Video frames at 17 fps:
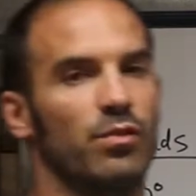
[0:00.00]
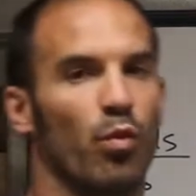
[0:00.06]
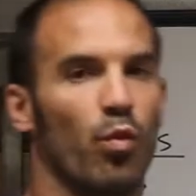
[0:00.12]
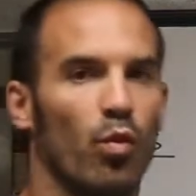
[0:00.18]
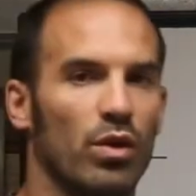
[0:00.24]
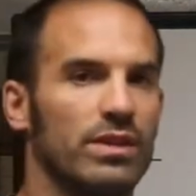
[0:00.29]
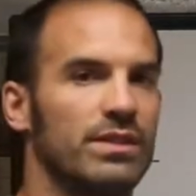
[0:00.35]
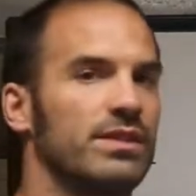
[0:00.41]

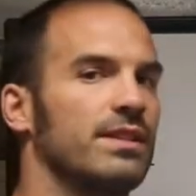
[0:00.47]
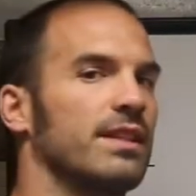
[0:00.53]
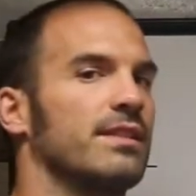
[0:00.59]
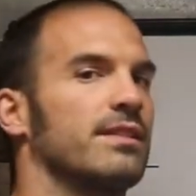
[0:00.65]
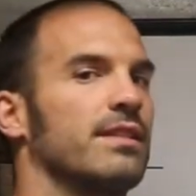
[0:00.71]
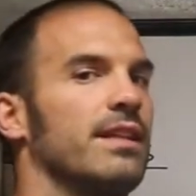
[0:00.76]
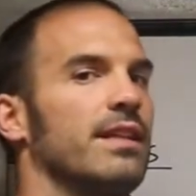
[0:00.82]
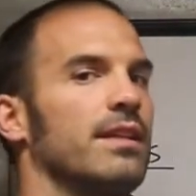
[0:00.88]

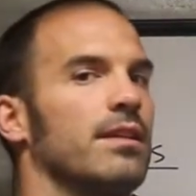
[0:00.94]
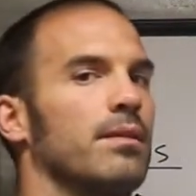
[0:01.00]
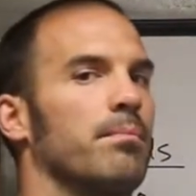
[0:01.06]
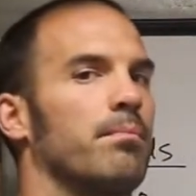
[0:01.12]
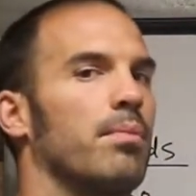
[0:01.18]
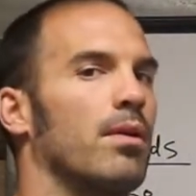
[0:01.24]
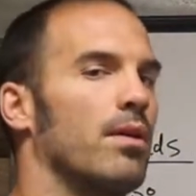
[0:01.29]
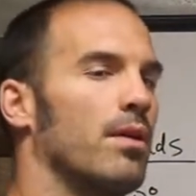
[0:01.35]
1/16
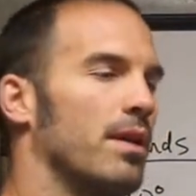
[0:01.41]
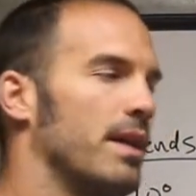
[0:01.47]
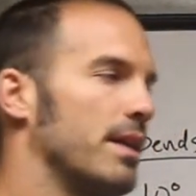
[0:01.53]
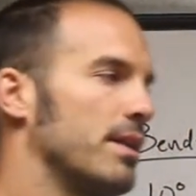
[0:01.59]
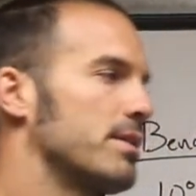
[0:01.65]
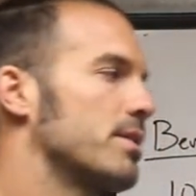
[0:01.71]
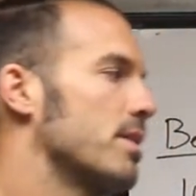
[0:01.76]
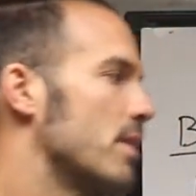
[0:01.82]
per
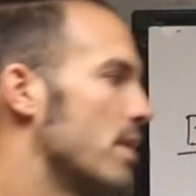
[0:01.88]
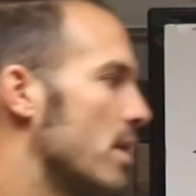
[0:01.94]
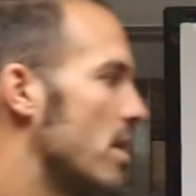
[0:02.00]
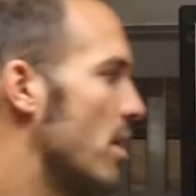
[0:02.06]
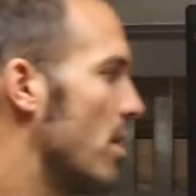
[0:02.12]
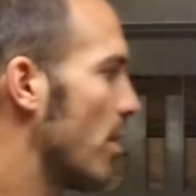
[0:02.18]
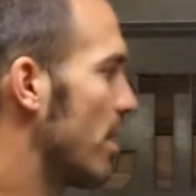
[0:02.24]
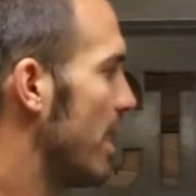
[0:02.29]
inch.
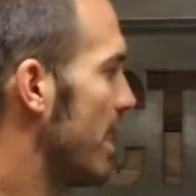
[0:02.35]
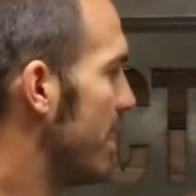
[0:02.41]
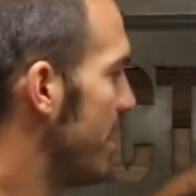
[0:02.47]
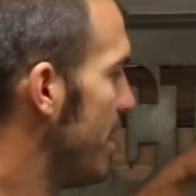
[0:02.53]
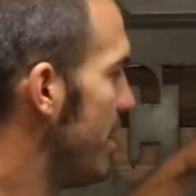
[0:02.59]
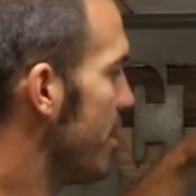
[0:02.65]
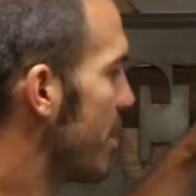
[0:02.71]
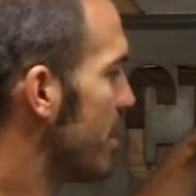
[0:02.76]
Okay,
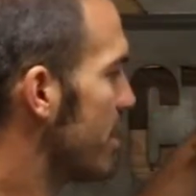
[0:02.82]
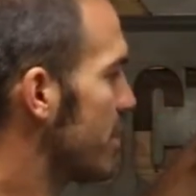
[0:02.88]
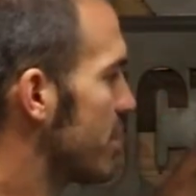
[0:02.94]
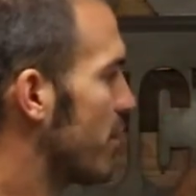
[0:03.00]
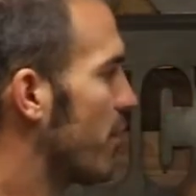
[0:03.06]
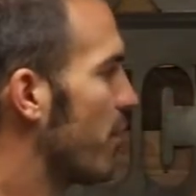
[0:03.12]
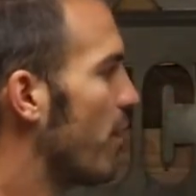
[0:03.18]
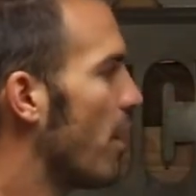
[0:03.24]
and then you can
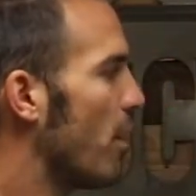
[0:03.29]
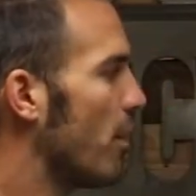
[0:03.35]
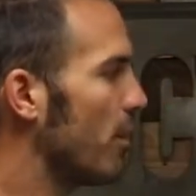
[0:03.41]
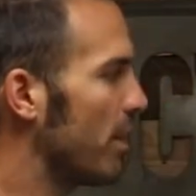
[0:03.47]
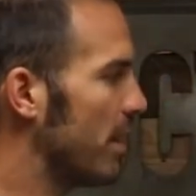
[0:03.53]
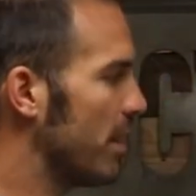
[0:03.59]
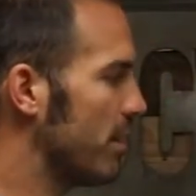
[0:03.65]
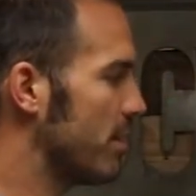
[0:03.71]
just
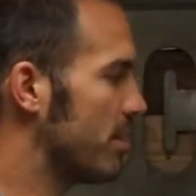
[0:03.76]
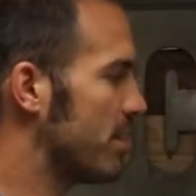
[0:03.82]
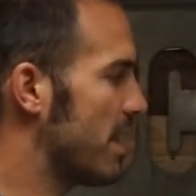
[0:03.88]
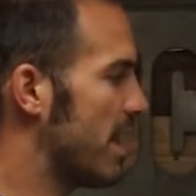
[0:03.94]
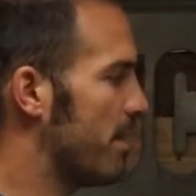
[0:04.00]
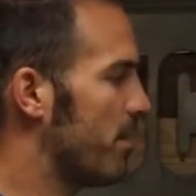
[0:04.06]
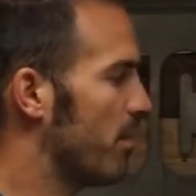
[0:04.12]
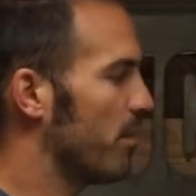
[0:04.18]
follow down the
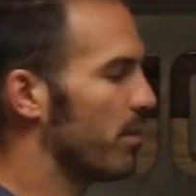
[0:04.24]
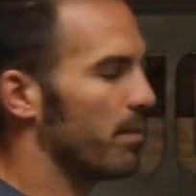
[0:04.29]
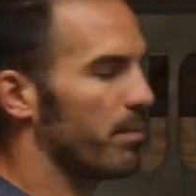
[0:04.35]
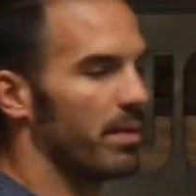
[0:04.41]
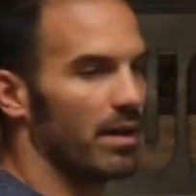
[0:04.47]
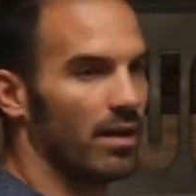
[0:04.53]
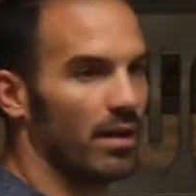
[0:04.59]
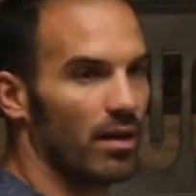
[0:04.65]
table
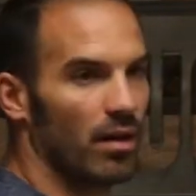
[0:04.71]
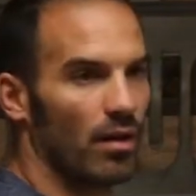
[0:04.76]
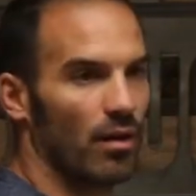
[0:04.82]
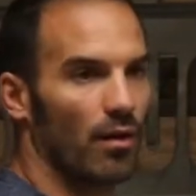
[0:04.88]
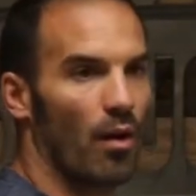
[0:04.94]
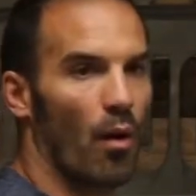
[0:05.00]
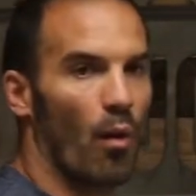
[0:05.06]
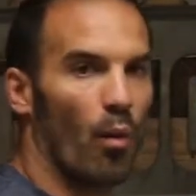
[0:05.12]
depending
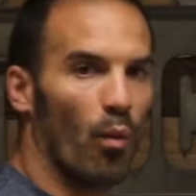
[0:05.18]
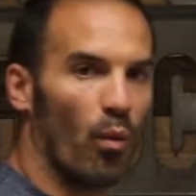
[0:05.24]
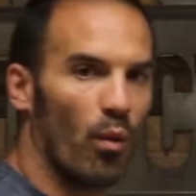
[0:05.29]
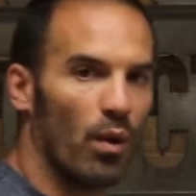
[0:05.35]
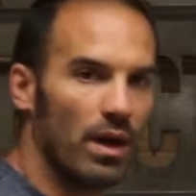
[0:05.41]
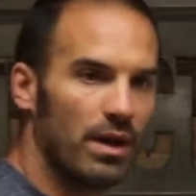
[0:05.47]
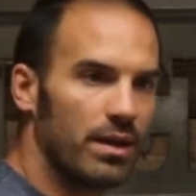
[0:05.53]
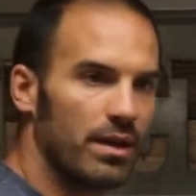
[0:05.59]
on
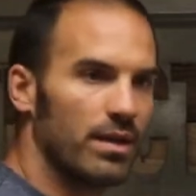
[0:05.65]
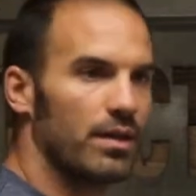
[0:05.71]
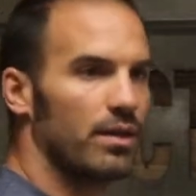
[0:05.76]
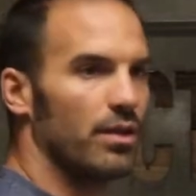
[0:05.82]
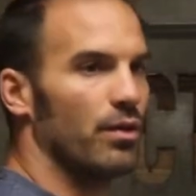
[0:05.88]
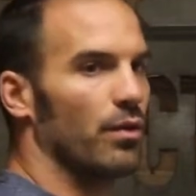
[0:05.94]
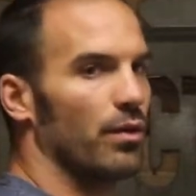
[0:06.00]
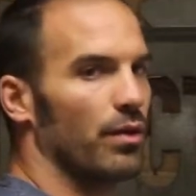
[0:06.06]
what
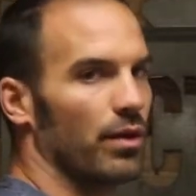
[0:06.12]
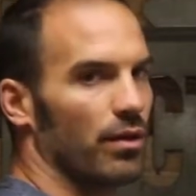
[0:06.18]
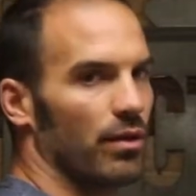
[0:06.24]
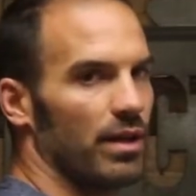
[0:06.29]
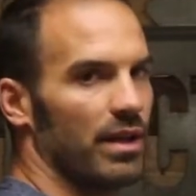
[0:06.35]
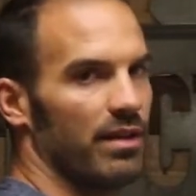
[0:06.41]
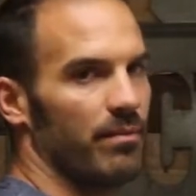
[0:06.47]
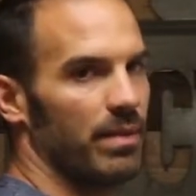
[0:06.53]
your
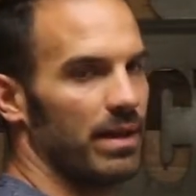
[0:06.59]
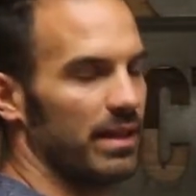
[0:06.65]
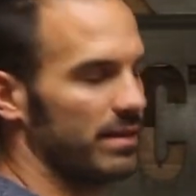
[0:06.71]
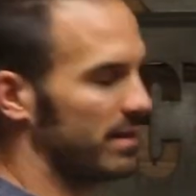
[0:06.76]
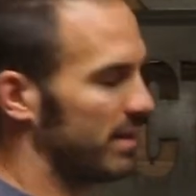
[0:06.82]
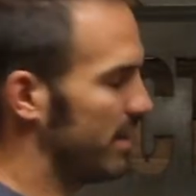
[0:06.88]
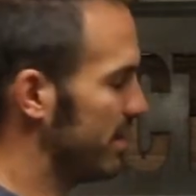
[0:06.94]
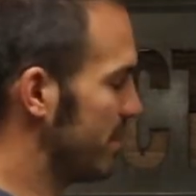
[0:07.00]
degree of
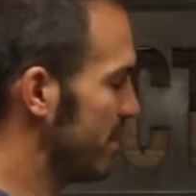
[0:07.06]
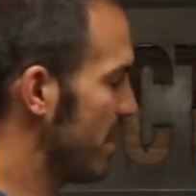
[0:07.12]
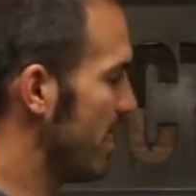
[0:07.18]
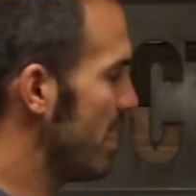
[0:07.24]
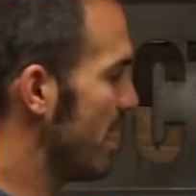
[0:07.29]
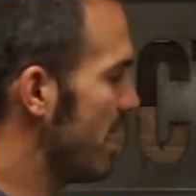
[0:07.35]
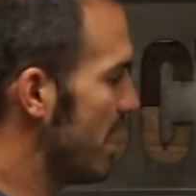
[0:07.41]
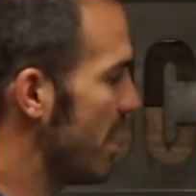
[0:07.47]
bends is,
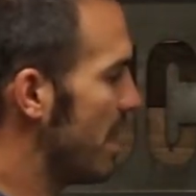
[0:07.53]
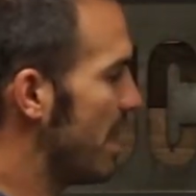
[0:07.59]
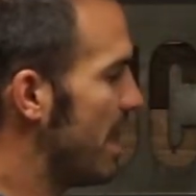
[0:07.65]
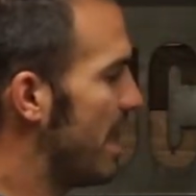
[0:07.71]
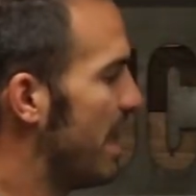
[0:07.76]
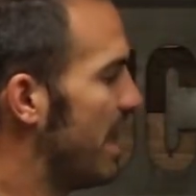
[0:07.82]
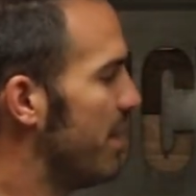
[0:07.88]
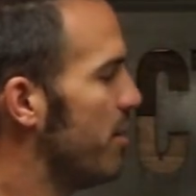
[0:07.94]

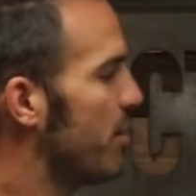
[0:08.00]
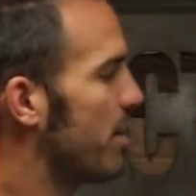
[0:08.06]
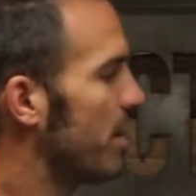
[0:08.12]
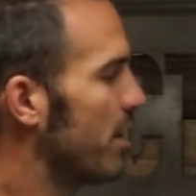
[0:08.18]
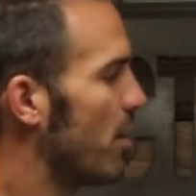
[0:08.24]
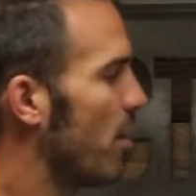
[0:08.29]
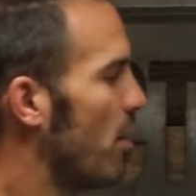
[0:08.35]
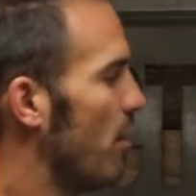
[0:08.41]
and you
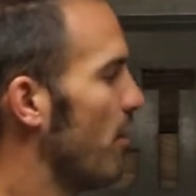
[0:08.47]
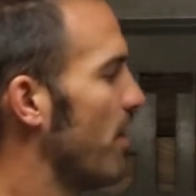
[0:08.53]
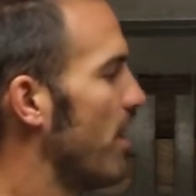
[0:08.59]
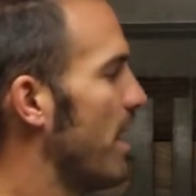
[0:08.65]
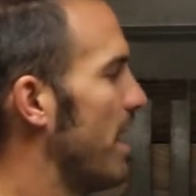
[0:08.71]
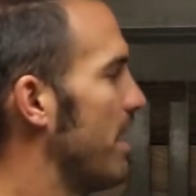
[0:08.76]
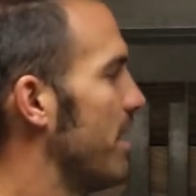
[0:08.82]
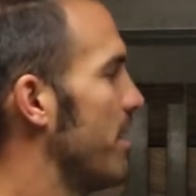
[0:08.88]
can go off
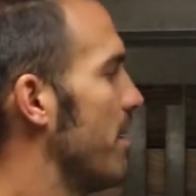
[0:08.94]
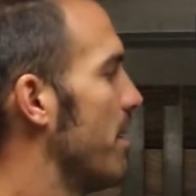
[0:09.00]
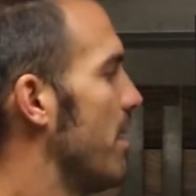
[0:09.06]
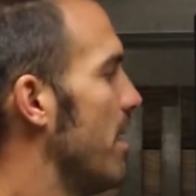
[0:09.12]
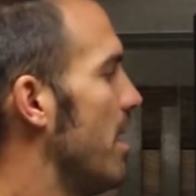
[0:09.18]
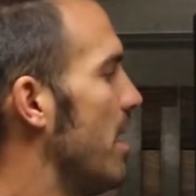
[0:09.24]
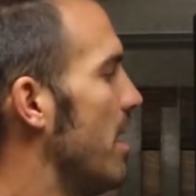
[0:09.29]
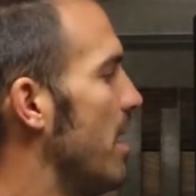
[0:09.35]
that
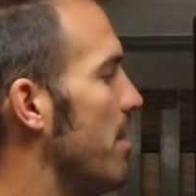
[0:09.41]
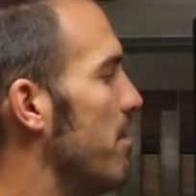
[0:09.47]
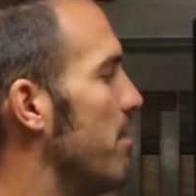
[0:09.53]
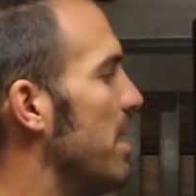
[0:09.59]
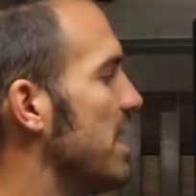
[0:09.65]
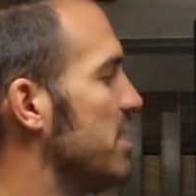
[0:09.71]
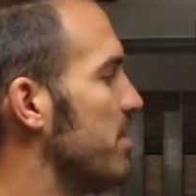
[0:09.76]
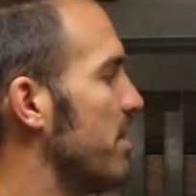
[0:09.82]

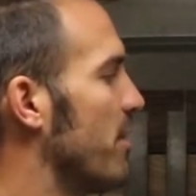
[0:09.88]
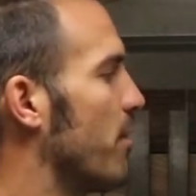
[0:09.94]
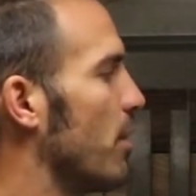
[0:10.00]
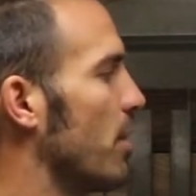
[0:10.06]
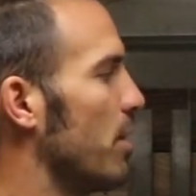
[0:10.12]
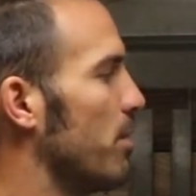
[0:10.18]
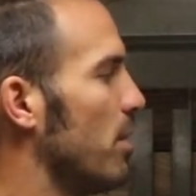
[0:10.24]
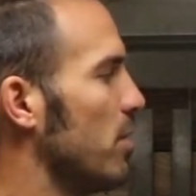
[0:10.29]
measurement
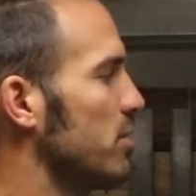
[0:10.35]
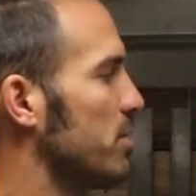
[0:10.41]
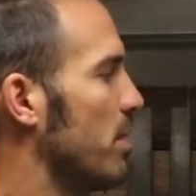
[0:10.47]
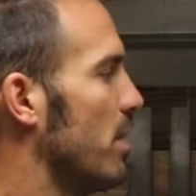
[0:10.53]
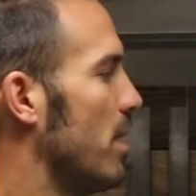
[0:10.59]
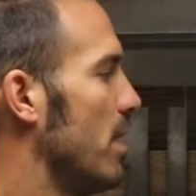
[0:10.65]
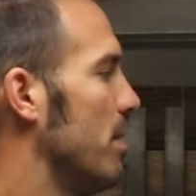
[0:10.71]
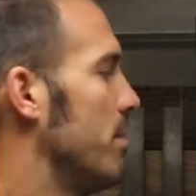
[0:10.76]
for your
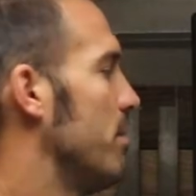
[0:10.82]
multiplier.